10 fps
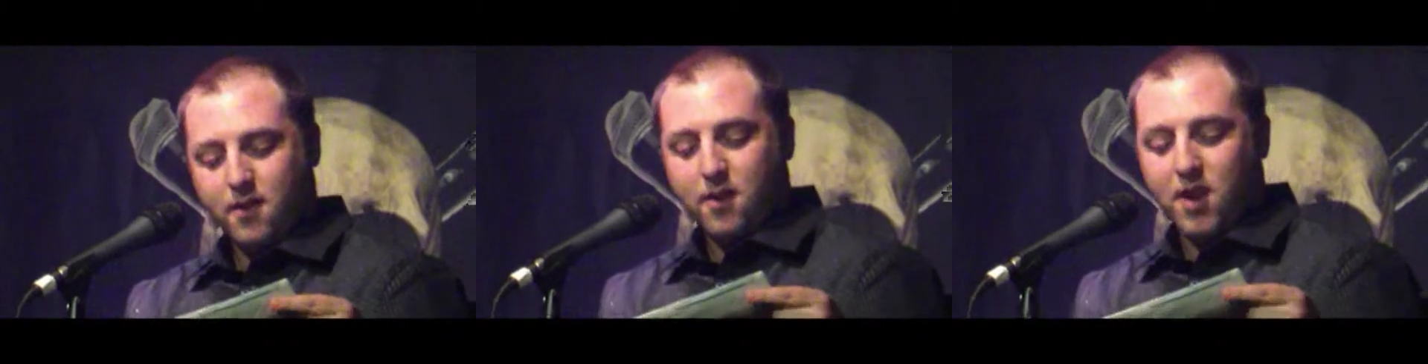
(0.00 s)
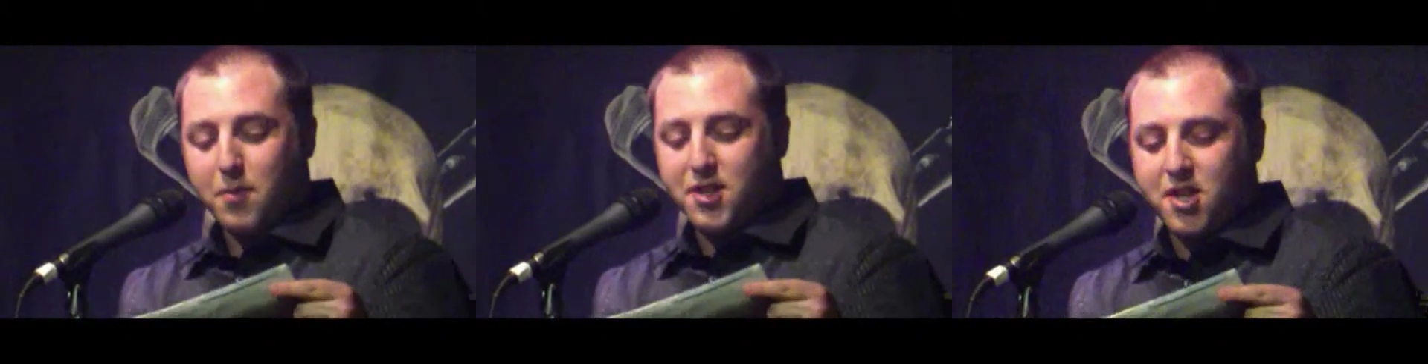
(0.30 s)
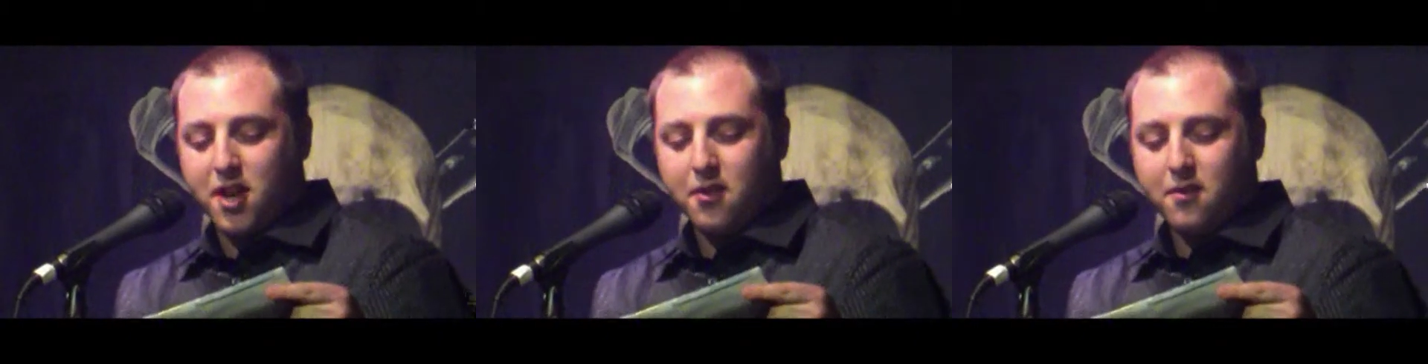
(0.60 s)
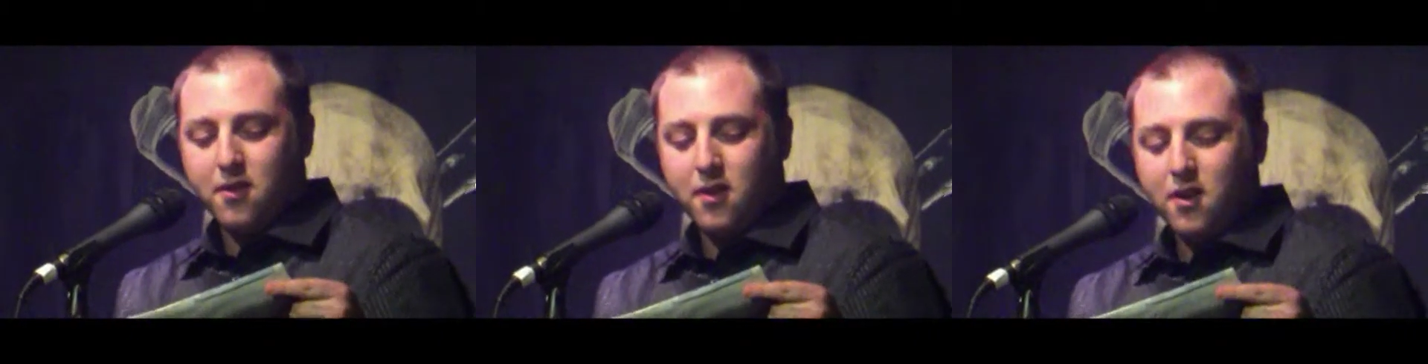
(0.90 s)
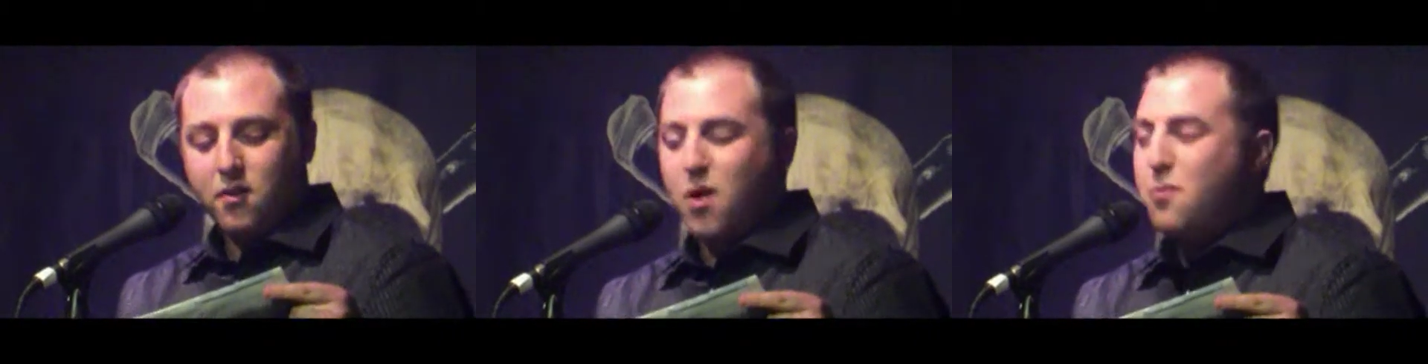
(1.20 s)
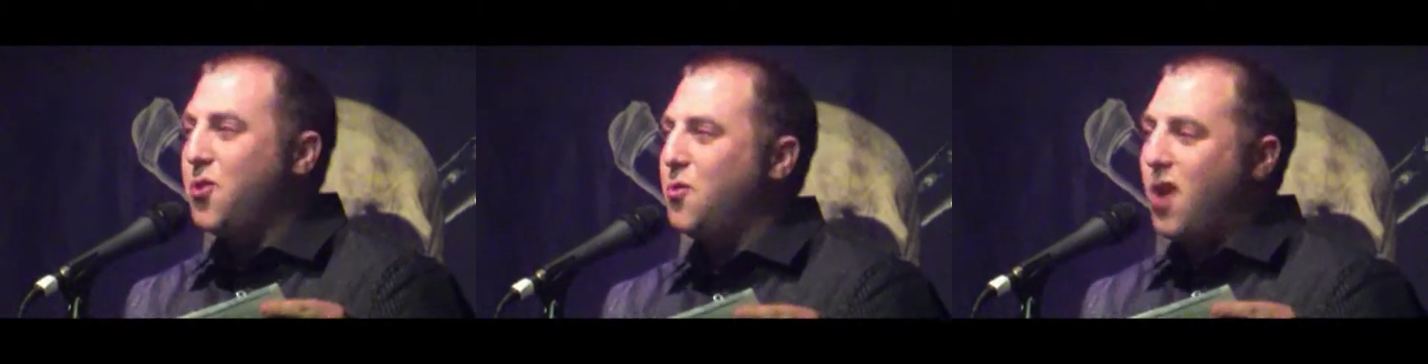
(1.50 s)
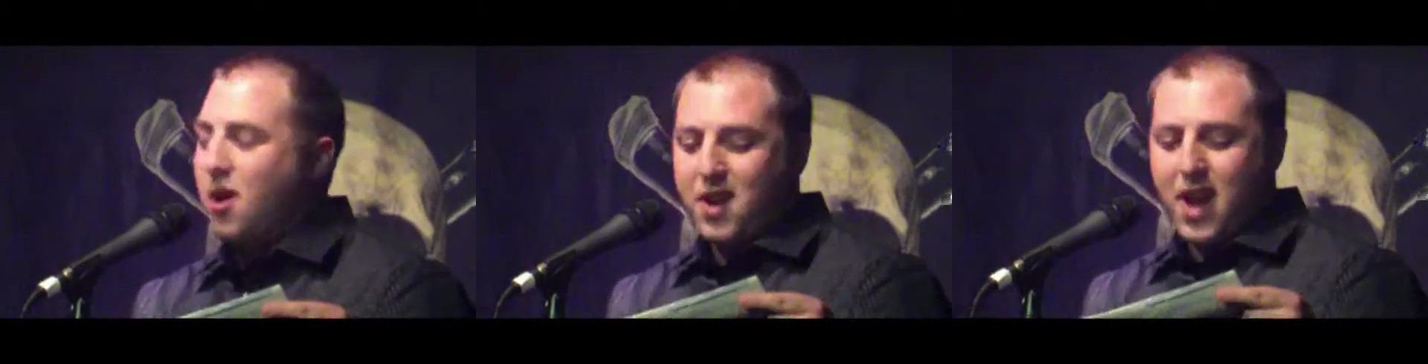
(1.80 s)
Number 2, when will the
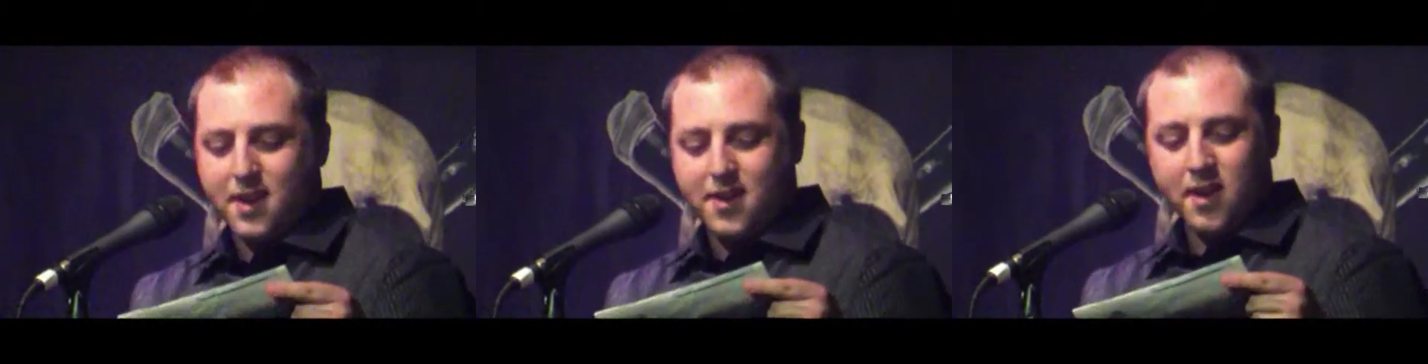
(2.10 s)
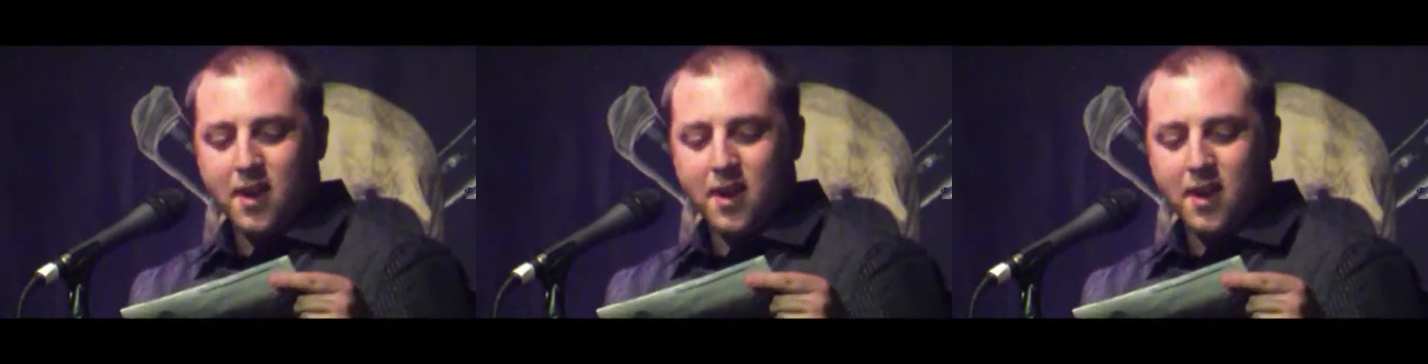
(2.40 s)
world end?